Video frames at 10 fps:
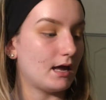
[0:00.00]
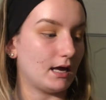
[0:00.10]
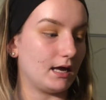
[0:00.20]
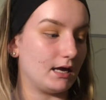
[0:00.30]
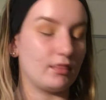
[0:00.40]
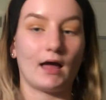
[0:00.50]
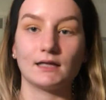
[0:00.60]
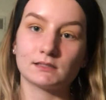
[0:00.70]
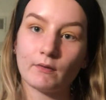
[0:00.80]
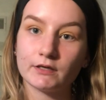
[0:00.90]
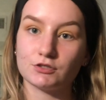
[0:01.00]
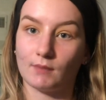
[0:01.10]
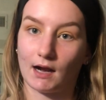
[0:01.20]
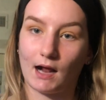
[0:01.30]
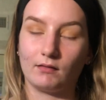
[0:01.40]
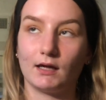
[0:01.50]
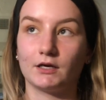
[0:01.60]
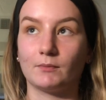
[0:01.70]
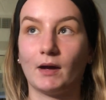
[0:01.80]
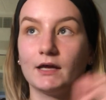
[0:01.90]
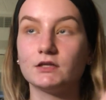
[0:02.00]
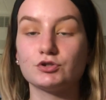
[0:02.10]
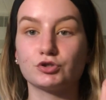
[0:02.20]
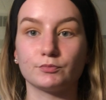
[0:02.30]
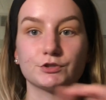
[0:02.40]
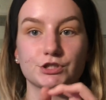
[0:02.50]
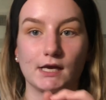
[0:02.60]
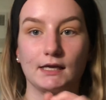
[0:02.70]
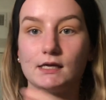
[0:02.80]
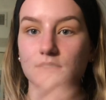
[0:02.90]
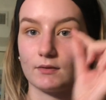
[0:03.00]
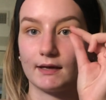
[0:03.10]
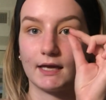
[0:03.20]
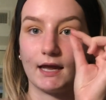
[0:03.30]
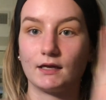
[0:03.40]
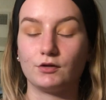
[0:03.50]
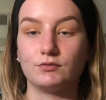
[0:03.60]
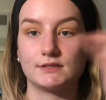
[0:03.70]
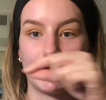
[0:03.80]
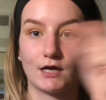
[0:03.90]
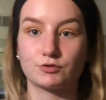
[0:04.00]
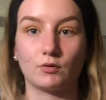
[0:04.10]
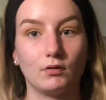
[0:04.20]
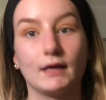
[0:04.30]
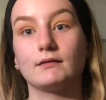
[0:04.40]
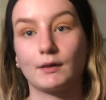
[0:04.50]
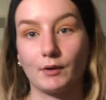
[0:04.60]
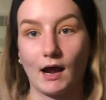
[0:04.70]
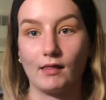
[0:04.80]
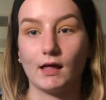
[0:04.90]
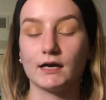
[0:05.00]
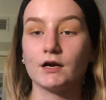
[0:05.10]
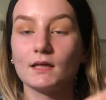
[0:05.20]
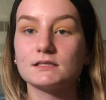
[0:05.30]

And that's how I do my eyeliner. My hands are super shaky, so I can't use an actual like liquid eyeliner.